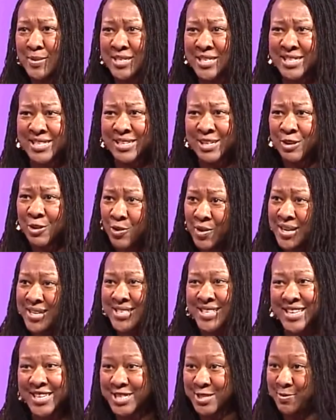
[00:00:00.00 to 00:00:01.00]
is
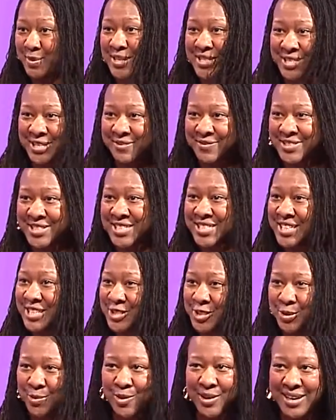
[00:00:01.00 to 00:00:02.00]
crazy expensive to just
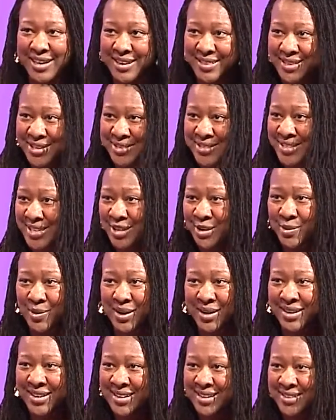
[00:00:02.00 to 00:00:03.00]
get your work out there, to get
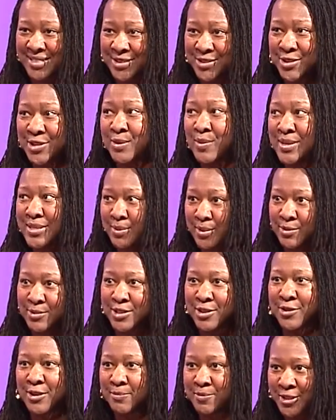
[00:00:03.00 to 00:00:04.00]
quality out there. So you want someone who's
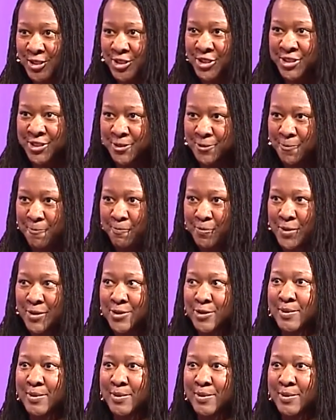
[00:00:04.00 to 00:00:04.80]
going to push you. It's